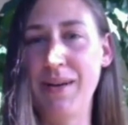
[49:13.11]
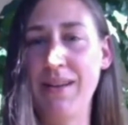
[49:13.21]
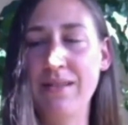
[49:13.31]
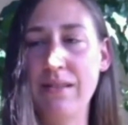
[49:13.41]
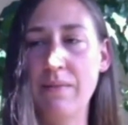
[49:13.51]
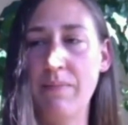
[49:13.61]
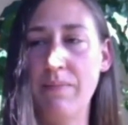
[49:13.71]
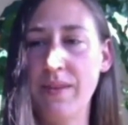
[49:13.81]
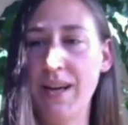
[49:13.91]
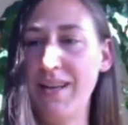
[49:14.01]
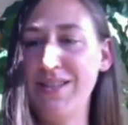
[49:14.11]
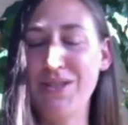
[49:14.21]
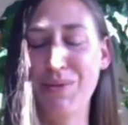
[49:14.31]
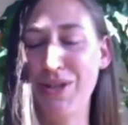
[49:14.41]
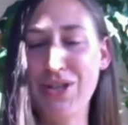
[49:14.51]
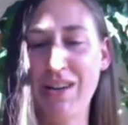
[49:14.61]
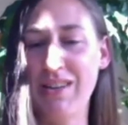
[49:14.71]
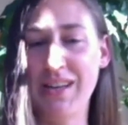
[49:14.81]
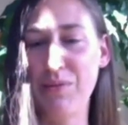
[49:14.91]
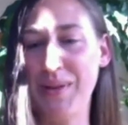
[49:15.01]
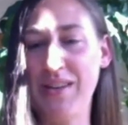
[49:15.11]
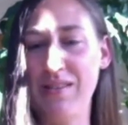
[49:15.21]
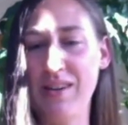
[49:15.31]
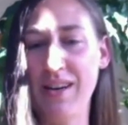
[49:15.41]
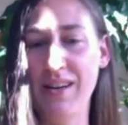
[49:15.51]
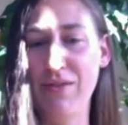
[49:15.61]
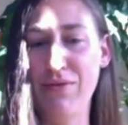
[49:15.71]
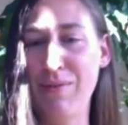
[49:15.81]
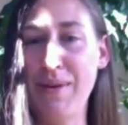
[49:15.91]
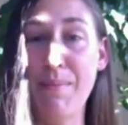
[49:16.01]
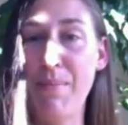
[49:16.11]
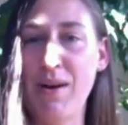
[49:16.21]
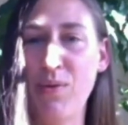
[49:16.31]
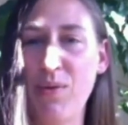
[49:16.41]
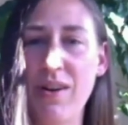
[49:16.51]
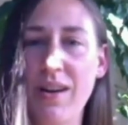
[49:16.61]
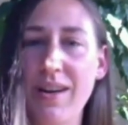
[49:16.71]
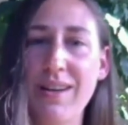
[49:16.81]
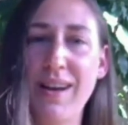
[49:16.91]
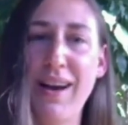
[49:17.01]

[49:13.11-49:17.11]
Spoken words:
And I just want to shout it out, because for me, mugwort